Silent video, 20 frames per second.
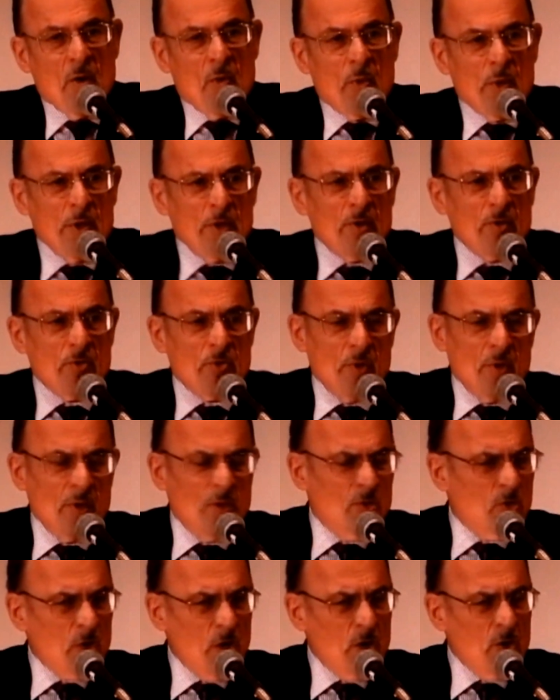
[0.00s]
will you,
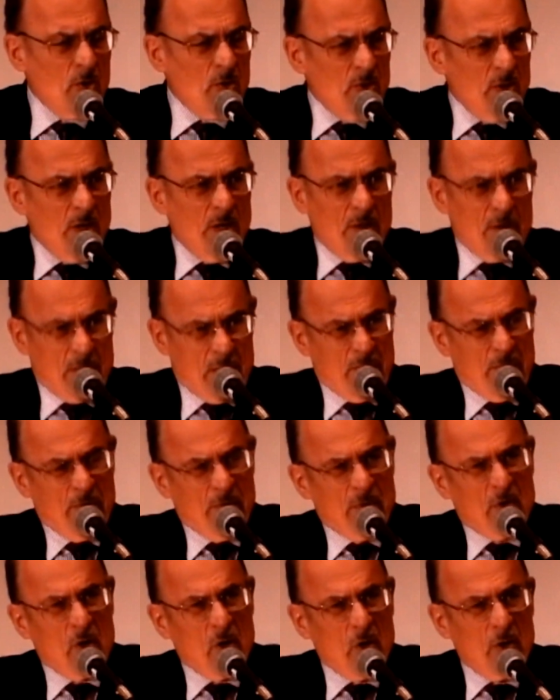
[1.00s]
Joan,
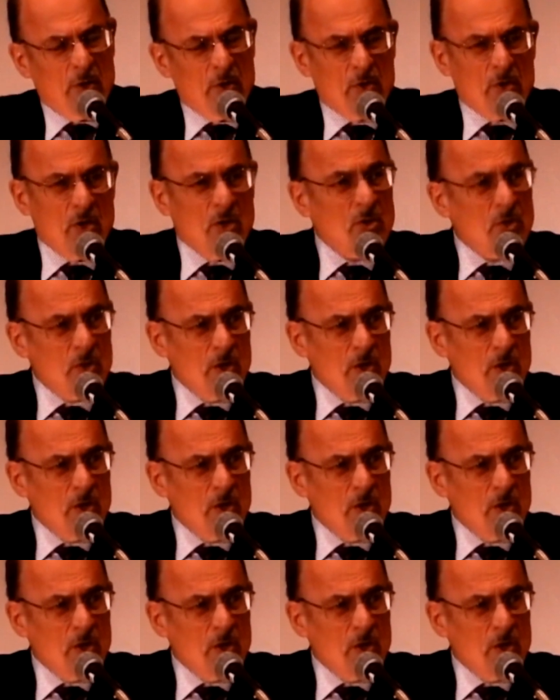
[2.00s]
call her Joan.